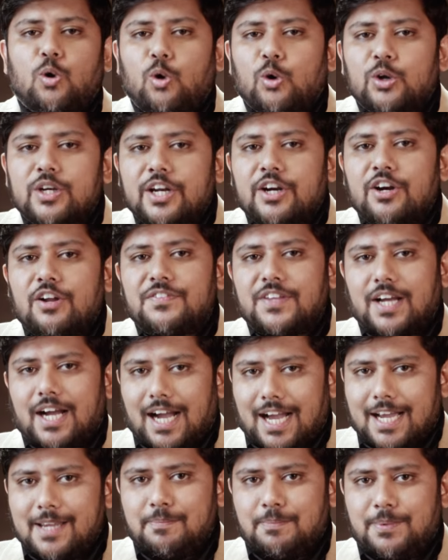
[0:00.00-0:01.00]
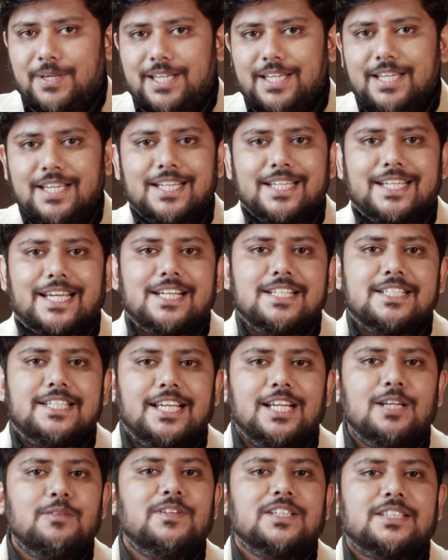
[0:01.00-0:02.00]
owner of the IP can
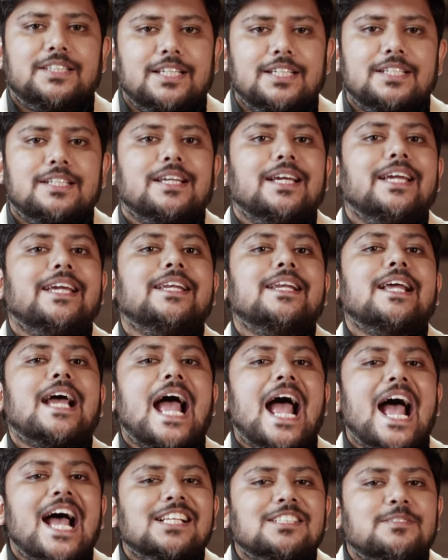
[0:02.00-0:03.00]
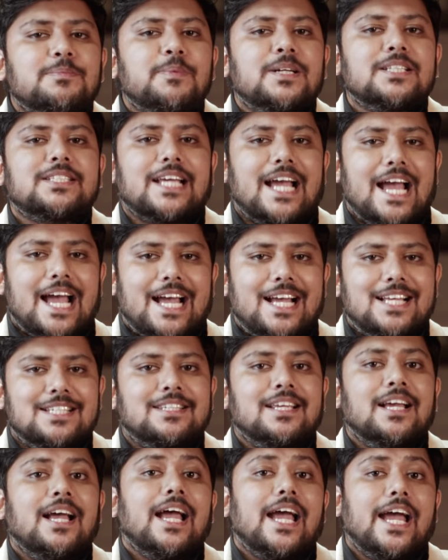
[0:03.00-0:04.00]
deal with it in as much as
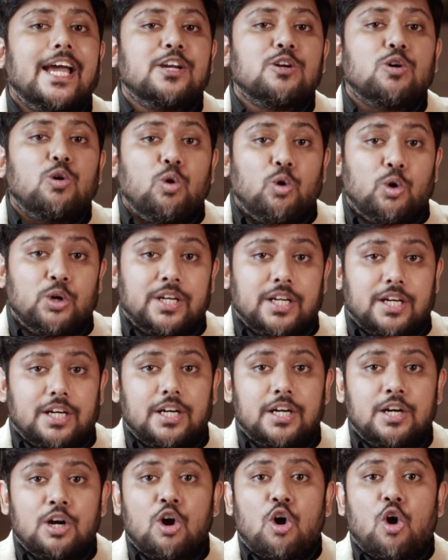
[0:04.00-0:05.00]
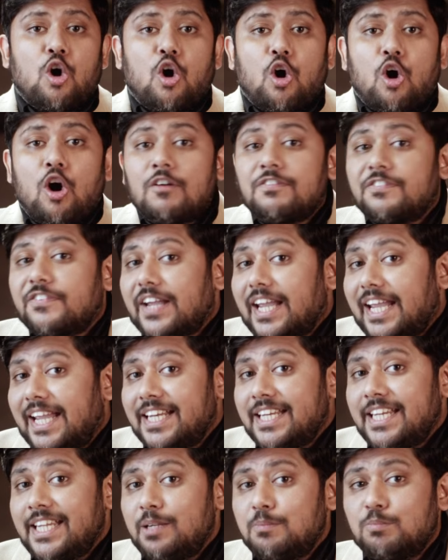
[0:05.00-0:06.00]
an owner of
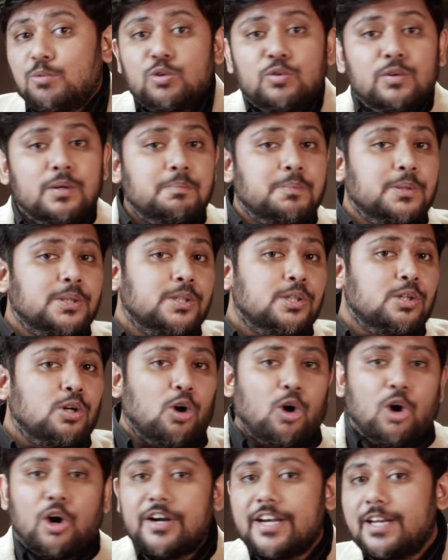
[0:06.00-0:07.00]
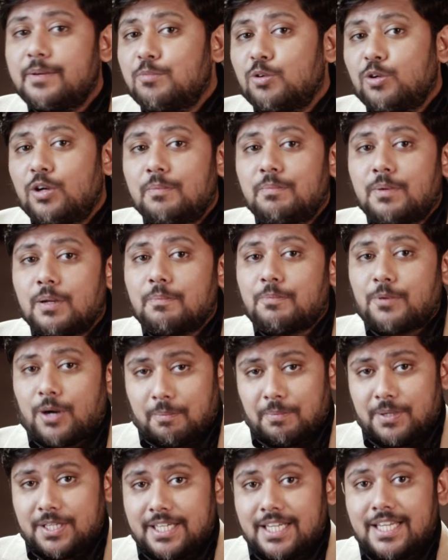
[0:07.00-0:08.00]
any movable or immovable
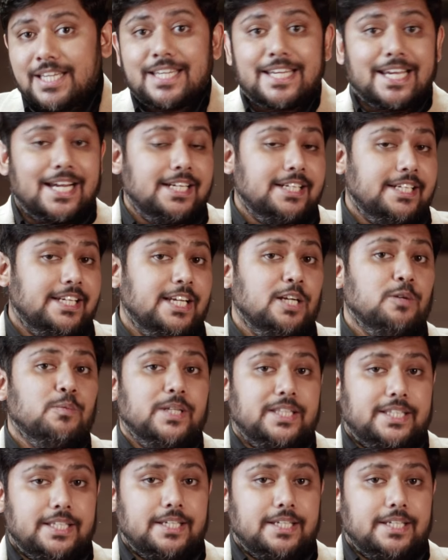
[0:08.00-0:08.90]
property can deal with